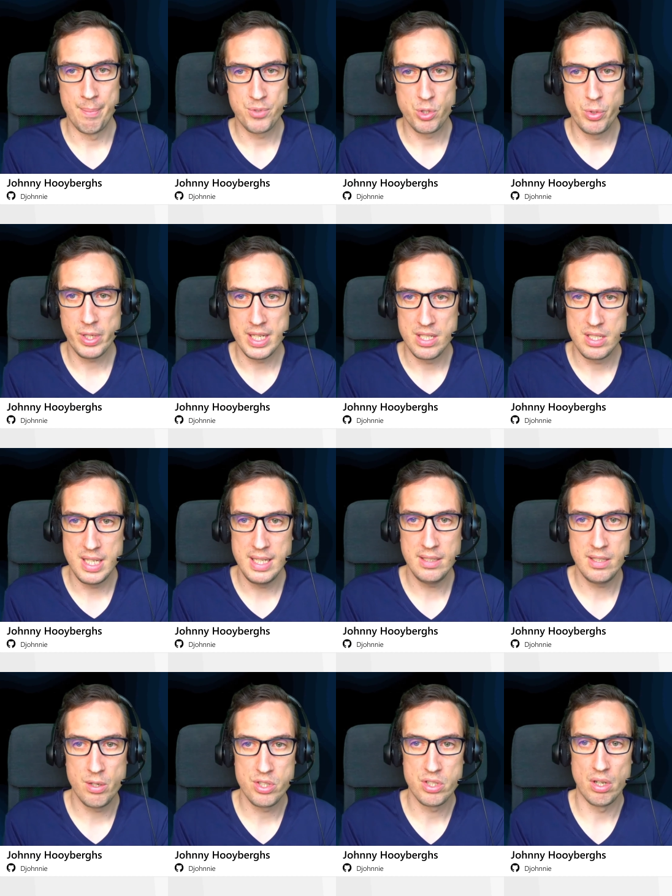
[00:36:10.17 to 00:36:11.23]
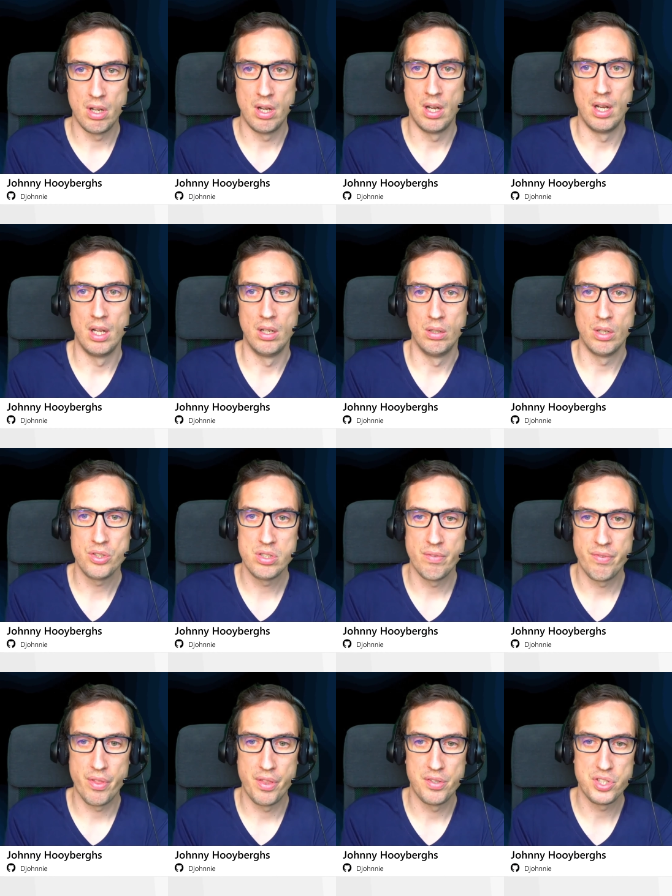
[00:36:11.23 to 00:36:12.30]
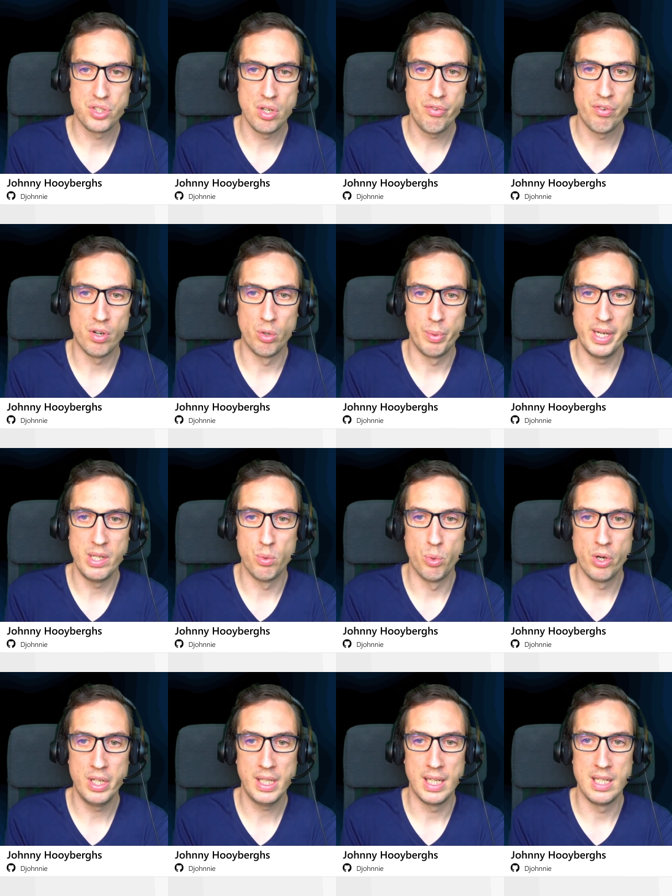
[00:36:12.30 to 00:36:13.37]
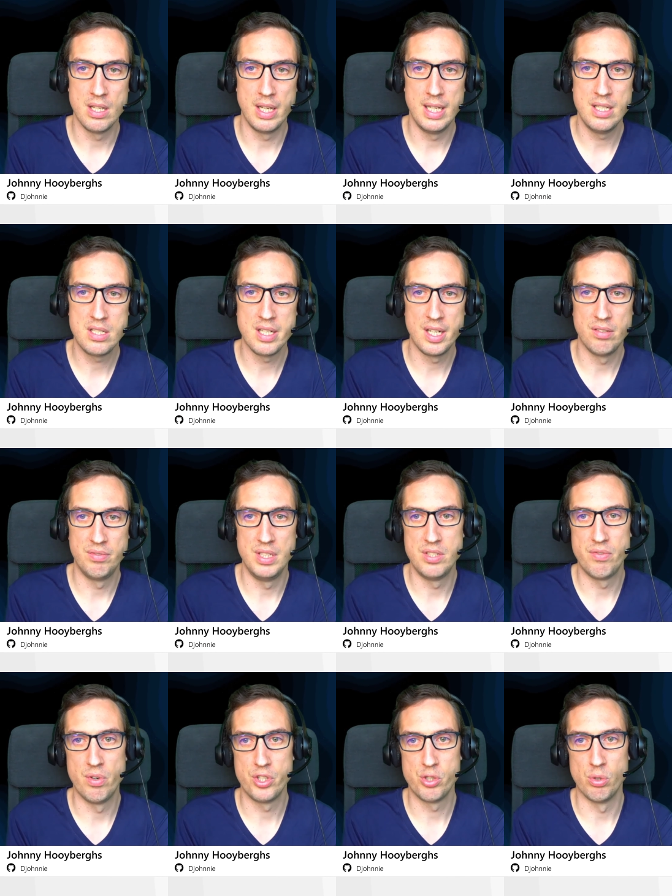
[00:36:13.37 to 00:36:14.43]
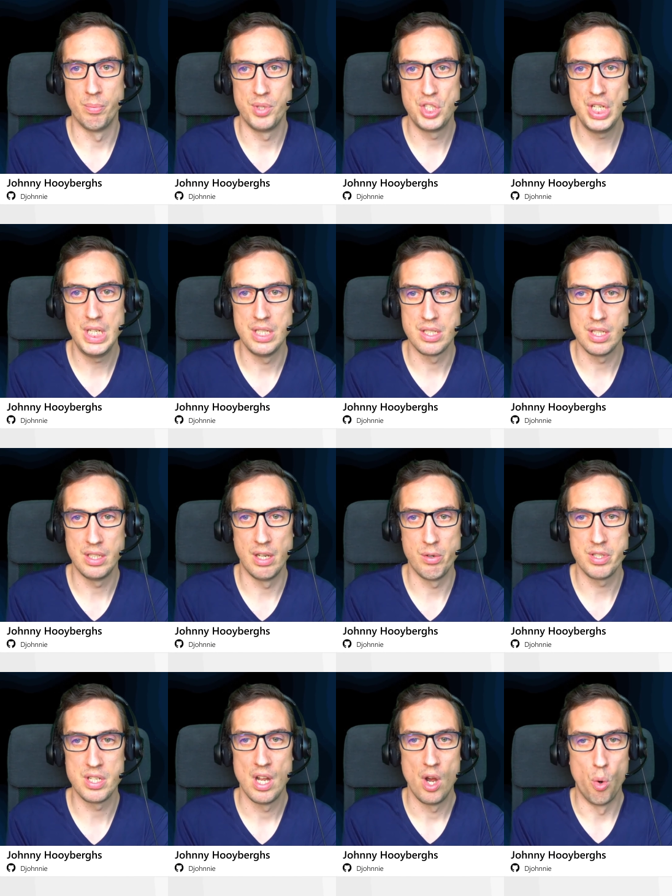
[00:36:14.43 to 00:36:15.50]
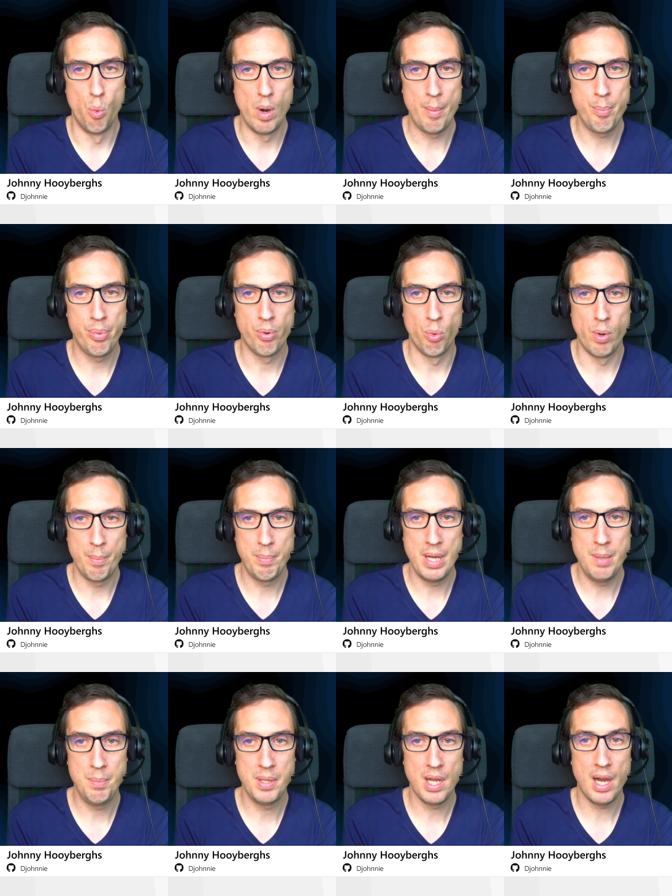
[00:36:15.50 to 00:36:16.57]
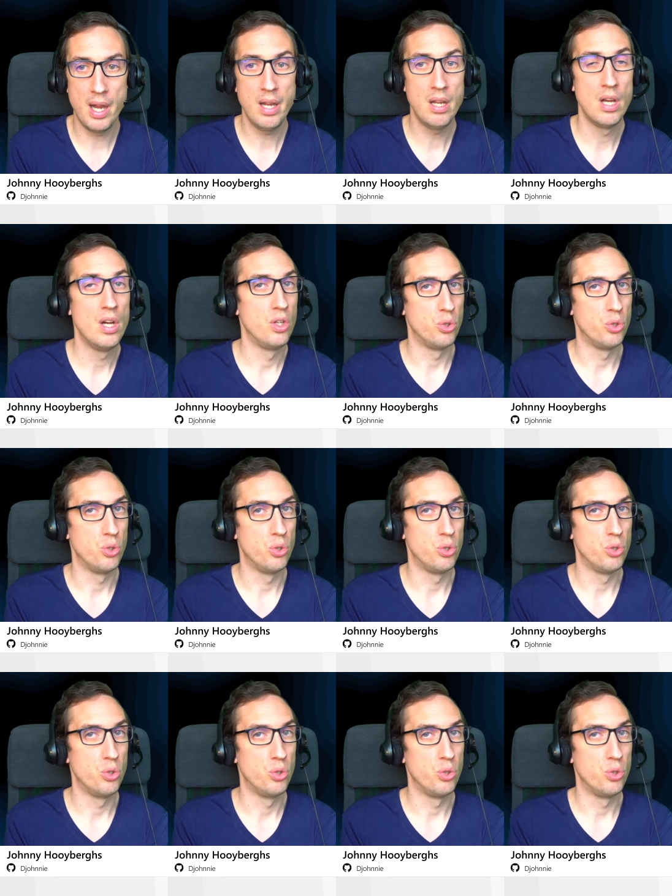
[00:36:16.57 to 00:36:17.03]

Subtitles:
So you can see that there's lots of stuff already running inside of these virtual machines. So there's web API.